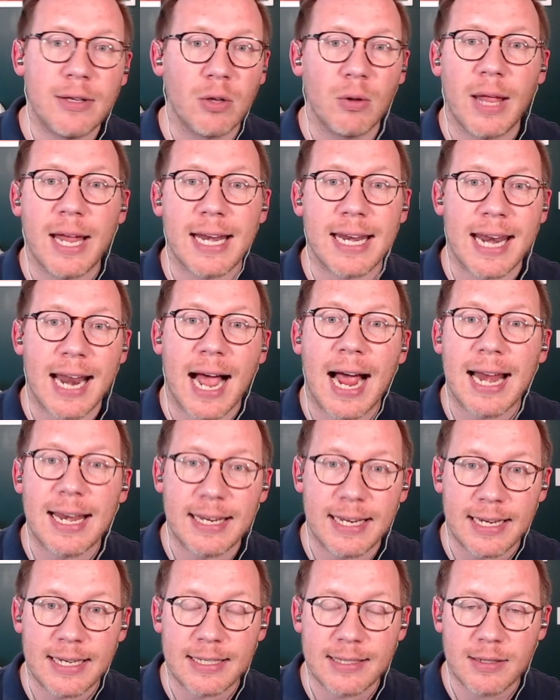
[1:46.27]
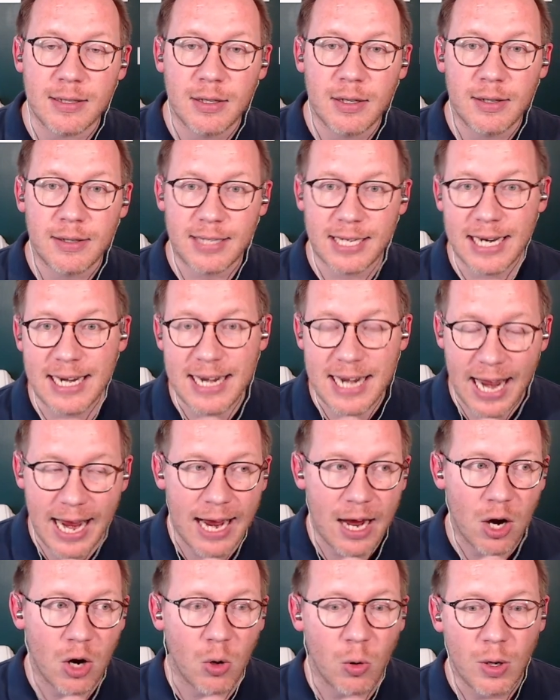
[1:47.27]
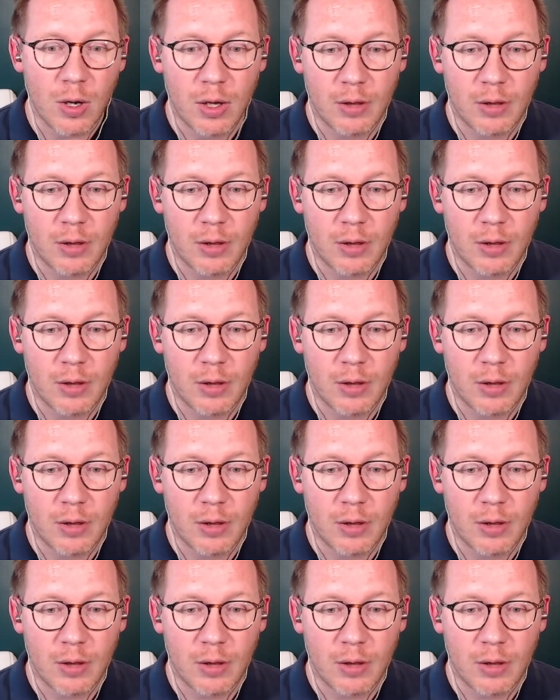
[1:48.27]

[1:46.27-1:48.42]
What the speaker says: late 90s to now,